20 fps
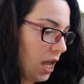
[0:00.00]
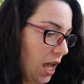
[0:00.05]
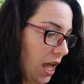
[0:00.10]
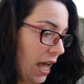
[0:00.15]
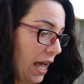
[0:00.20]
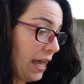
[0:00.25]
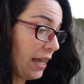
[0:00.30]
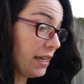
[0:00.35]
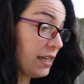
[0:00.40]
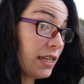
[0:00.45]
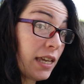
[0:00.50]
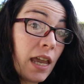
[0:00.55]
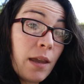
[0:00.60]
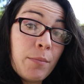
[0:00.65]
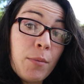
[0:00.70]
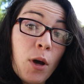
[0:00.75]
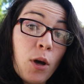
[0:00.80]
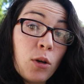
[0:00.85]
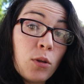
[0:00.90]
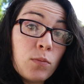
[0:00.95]
I
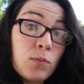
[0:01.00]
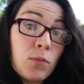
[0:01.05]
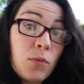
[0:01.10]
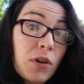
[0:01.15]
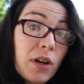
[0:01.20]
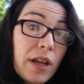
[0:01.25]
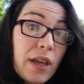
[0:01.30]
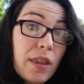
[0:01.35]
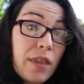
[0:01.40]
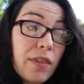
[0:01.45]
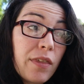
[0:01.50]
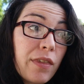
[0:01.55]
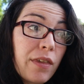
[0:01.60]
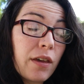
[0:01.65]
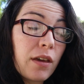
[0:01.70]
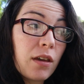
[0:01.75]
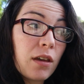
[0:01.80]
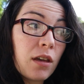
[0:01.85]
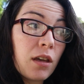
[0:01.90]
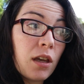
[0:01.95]
came home with
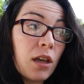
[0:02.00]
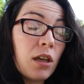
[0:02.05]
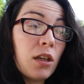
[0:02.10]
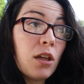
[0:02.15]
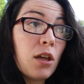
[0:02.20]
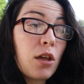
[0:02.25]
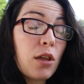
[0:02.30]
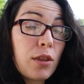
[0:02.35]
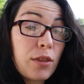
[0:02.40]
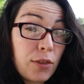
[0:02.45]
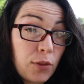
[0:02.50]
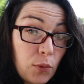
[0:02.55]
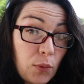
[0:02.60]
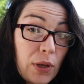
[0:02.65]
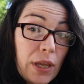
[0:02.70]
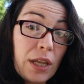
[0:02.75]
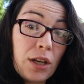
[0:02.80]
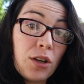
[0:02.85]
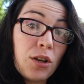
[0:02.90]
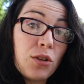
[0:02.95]

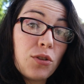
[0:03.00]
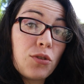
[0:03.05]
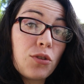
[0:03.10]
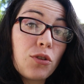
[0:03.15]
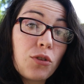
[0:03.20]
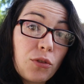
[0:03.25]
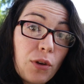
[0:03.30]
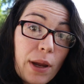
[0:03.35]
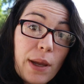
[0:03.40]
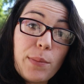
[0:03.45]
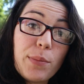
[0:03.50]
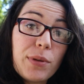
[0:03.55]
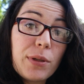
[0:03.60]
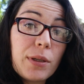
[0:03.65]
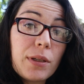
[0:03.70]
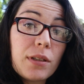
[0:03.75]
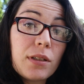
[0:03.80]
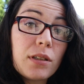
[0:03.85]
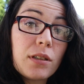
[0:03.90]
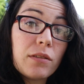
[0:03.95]
3 new grape
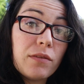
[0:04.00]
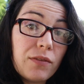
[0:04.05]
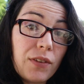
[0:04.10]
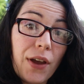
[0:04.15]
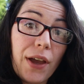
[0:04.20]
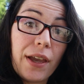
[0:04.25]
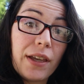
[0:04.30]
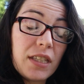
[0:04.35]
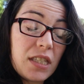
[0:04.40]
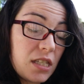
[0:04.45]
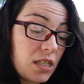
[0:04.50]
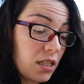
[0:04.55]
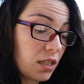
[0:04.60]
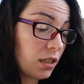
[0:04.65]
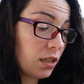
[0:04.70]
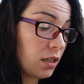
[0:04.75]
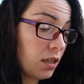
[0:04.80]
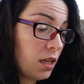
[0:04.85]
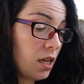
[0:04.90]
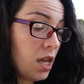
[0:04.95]
vines,
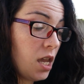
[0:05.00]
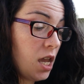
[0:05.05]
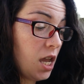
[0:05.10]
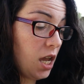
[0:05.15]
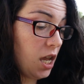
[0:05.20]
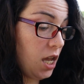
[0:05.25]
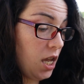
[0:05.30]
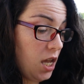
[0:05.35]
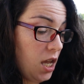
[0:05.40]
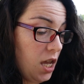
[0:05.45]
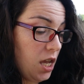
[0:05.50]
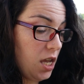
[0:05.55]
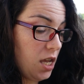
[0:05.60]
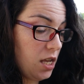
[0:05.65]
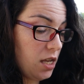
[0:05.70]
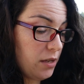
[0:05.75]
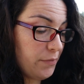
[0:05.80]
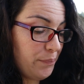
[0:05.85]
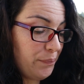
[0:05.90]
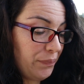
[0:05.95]

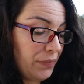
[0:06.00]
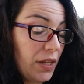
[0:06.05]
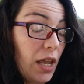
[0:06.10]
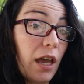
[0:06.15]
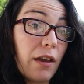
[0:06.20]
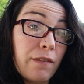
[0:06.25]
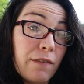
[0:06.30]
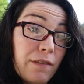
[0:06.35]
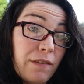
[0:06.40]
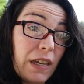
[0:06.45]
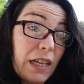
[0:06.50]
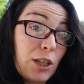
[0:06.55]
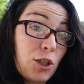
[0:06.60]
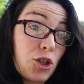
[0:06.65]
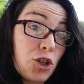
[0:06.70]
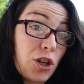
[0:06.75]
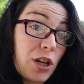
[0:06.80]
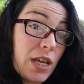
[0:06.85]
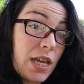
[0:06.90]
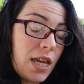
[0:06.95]
a fig
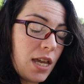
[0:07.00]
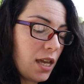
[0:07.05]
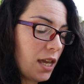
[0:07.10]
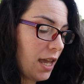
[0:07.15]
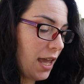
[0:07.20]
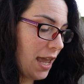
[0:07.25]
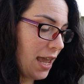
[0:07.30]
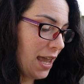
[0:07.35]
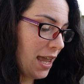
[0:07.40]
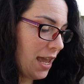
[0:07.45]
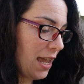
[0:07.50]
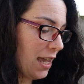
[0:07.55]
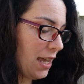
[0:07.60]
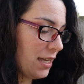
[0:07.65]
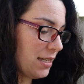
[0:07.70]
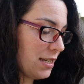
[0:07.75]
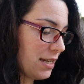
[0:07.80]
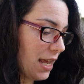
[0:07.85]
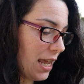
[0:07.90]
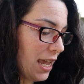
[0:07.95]
tree,
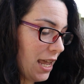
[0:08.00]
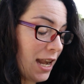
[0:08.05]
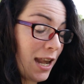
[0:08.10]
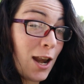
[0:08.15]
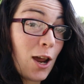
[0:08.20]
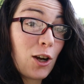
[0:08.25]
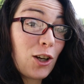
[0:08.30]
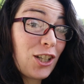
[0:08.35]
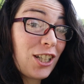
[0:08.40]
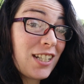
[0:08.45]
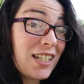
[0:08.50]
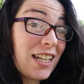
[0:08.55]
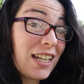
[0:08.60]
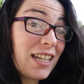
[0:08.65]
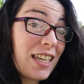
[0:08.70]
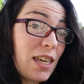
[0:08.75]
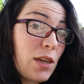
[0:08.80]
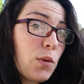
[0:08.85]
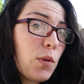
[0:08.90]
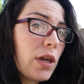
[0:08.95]
and an Arctic
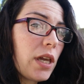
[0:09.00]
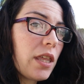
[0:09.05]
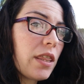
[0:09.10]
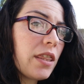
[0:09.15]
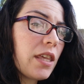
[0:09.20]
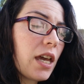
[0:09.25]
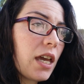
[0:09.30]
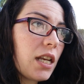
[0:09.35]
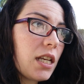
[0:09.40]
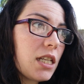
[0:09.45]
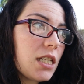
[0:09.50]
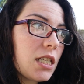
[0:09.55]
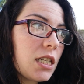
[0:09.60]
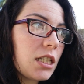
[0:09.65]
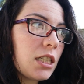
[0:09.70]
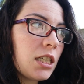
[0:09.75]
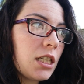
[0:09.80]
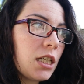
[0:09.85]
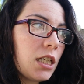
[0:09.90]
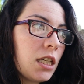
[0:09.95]
kiwi that
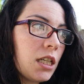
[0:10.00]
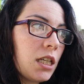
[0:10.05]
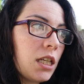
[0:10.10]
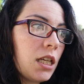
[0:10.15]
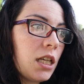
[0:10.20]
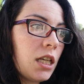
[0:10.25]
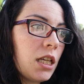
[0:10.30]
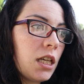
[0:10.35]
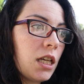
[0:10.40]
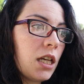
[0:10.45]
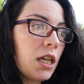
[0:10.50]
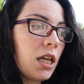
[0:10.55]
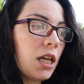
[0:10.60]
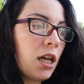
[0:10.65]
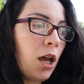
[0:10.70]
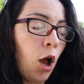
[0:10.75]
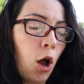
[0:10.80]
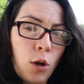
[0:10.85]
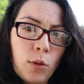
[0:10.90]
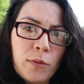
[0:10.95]

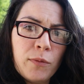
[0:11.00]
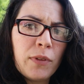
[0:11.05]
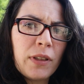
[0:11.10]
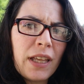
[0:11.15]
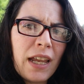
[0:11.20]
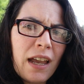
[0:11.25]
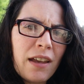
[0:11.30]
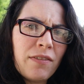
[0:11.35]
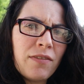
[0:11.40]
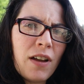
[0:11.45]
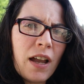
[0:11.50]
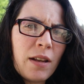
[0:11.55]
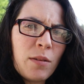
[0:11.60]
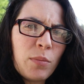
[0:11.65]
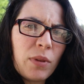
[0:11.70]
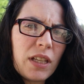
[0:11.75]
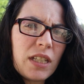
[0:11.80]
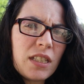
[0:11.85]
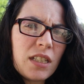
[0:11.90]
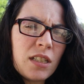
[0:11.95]
hopefully I
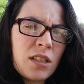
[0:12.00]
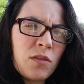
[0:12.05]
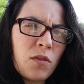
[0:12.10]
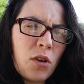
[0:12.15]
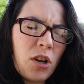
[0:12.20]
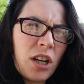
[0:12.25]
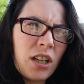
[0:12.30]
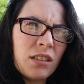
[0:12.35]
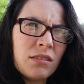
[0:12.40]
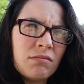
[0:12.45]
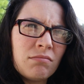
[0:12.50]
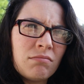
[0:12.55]
find places for.